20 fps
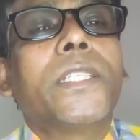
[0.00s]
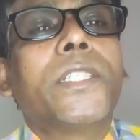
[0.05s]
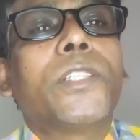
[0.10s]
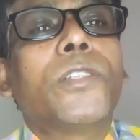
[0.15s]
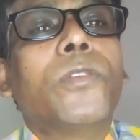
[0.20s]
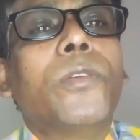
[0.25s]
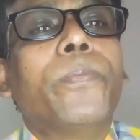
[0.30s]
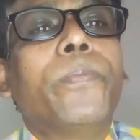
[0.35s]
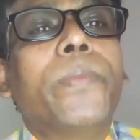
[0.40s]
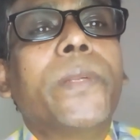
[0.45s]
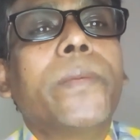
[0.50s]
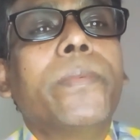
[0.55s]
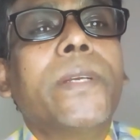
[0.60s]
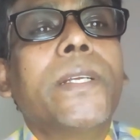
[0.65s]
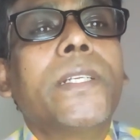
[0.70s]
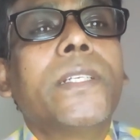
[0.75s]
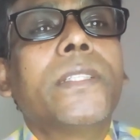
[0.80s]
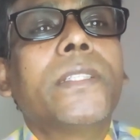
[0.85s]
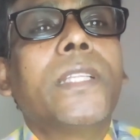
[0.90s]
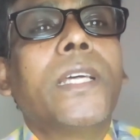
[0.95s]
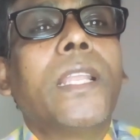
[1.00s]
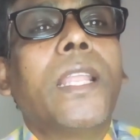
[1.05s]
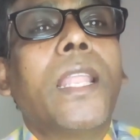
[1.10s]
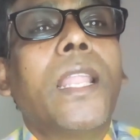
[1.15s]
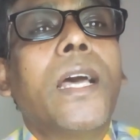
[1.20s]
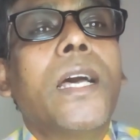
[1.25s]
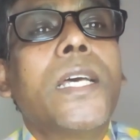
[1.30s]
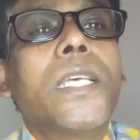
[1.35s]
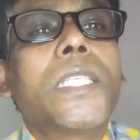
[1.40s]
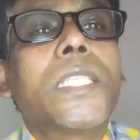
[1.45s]
it will prevent the
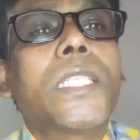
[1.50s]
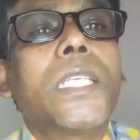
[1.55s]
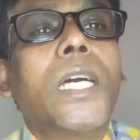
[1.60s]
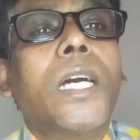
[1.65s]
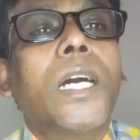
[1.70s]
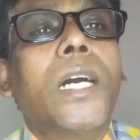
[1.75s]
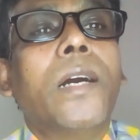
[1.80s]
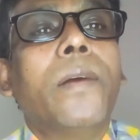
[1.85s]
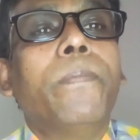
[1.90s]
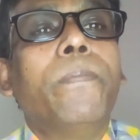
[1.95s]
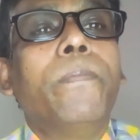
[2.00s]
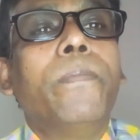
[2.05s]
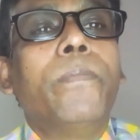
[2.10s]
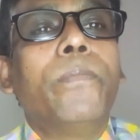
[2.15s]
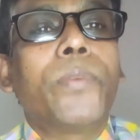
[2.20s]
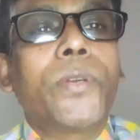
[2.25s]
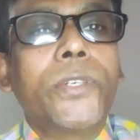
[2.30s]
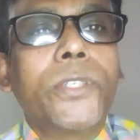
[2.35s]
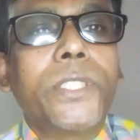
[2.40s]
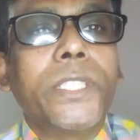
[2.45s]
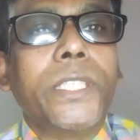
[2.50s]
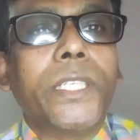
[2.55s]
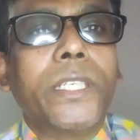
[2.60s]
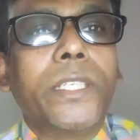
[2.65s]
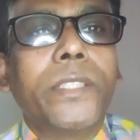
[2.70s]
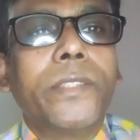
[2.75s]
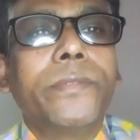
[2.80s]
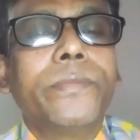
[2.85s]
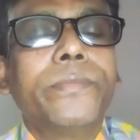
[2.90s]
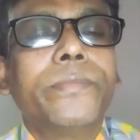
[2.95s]
loss of protein.